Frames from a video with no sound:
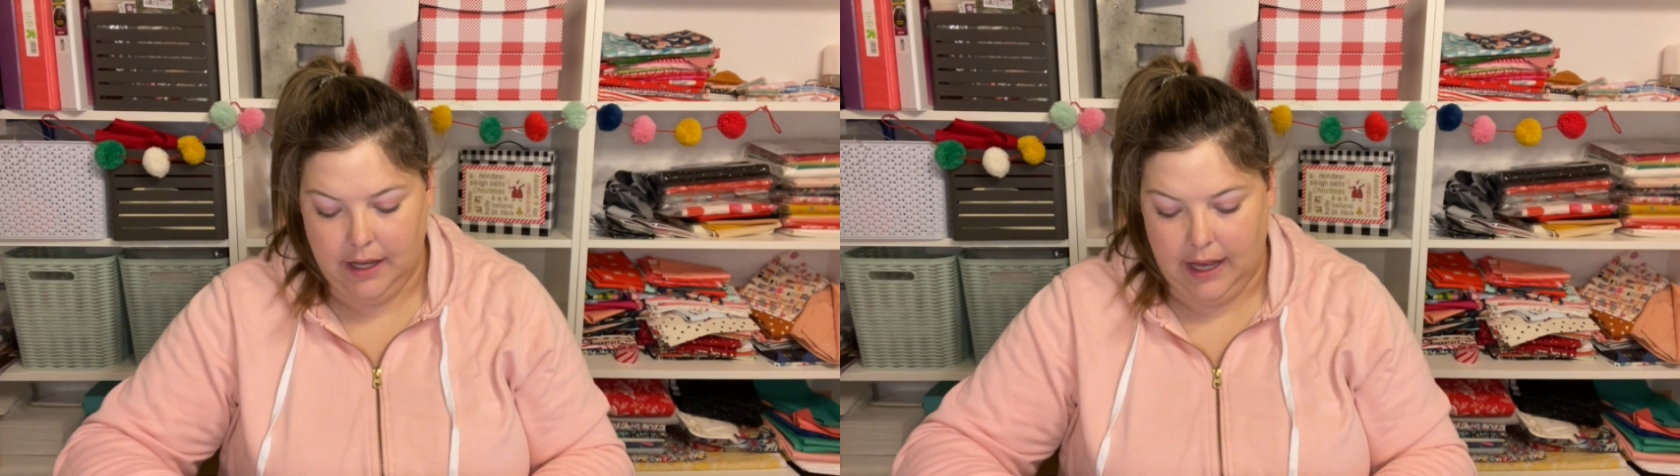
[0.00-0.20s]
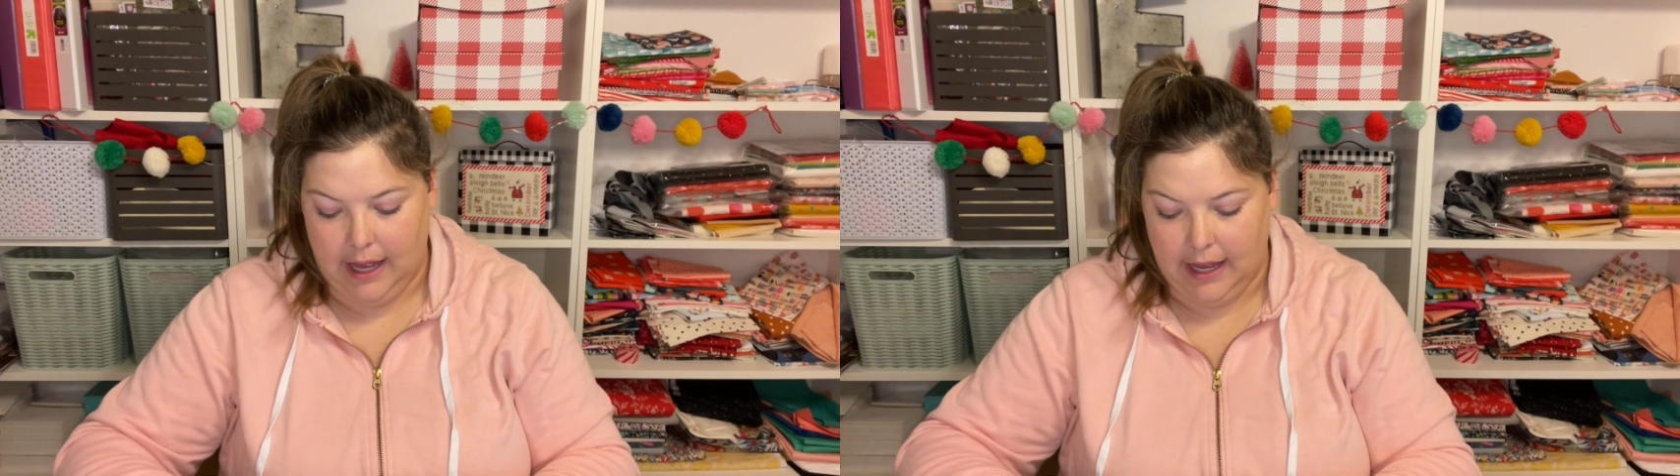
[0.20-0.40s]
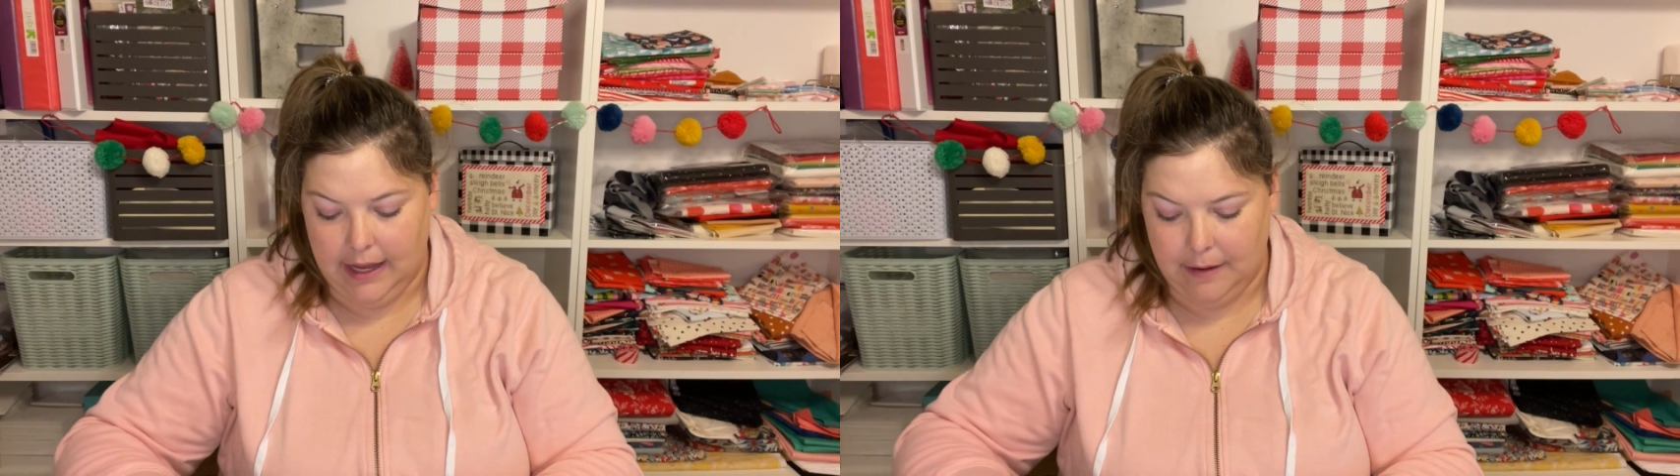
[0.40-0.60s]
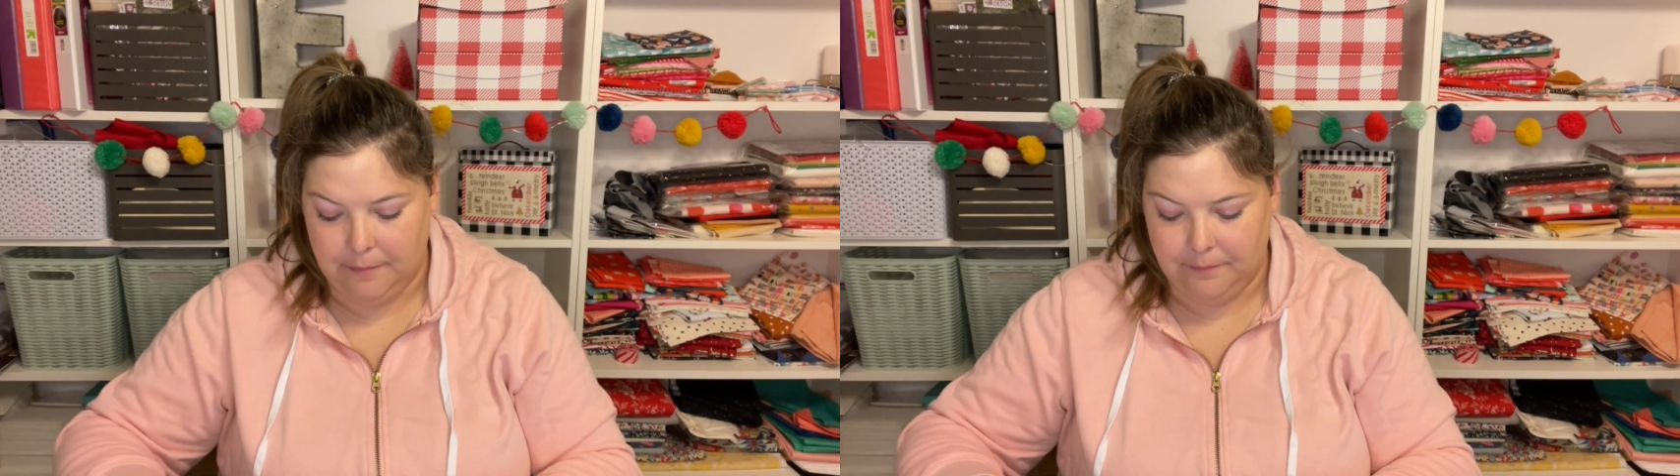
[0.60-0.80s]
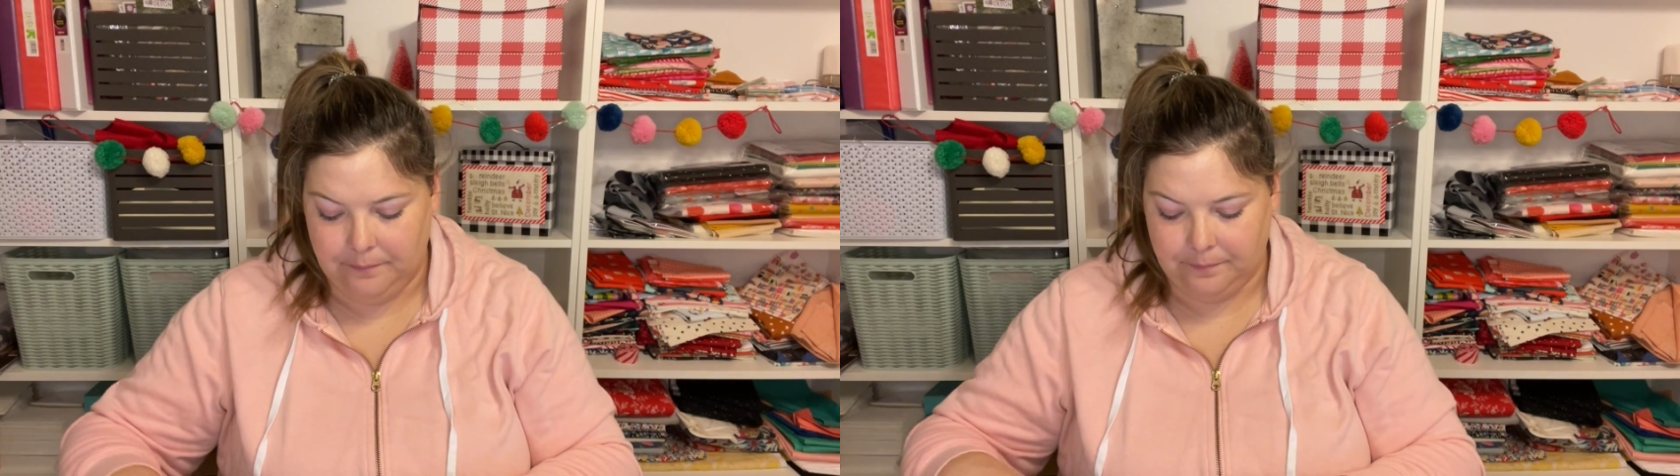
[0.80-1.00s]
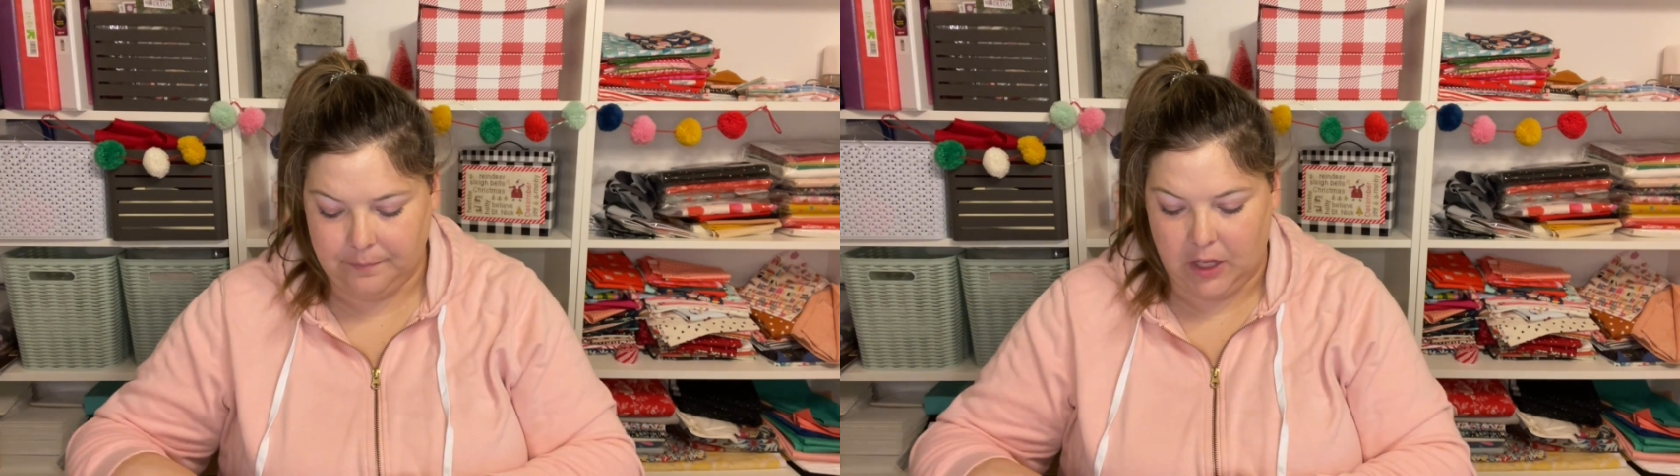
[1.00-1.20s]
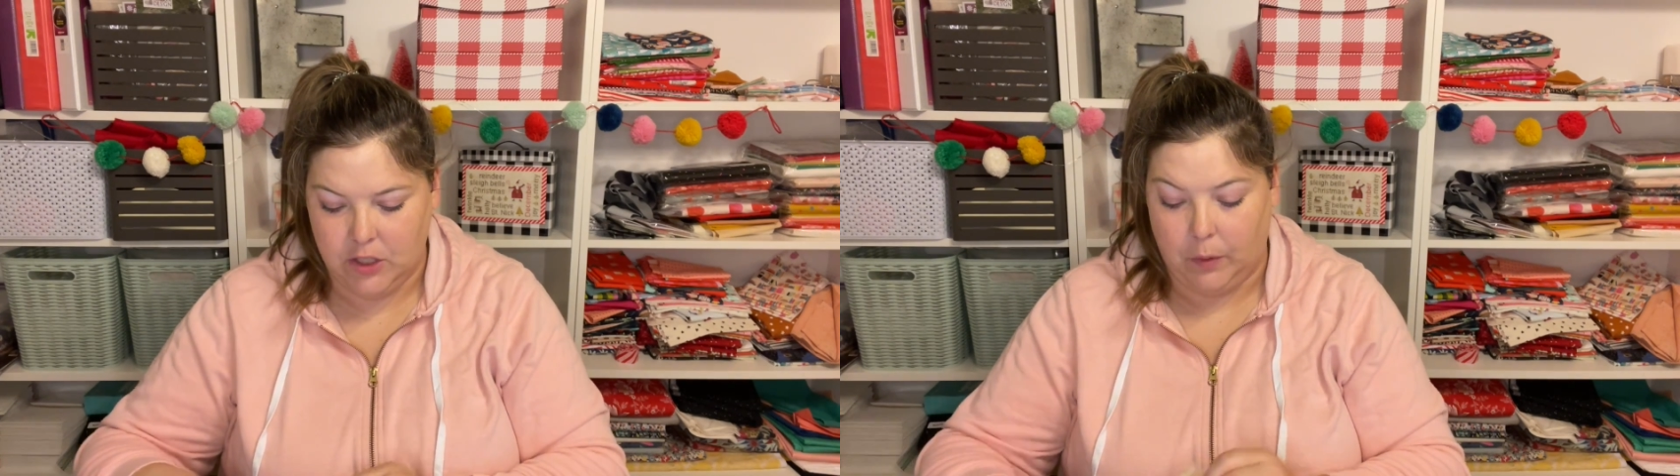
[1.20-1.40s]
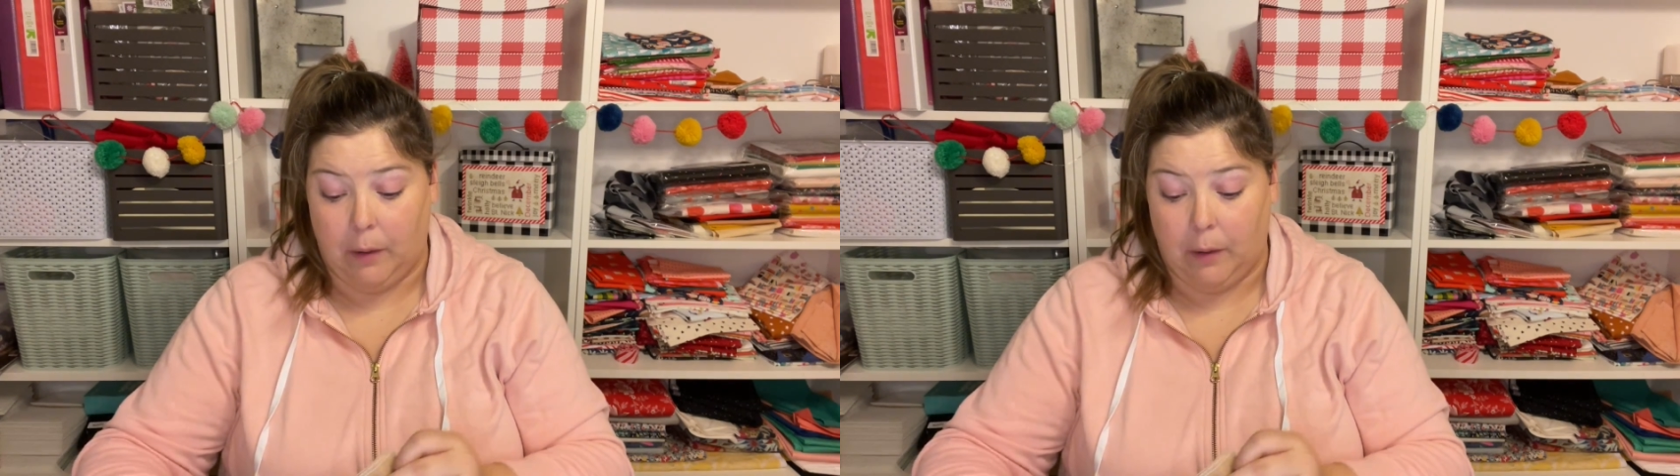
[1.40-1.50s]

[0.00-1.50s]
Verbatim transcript: Um, so I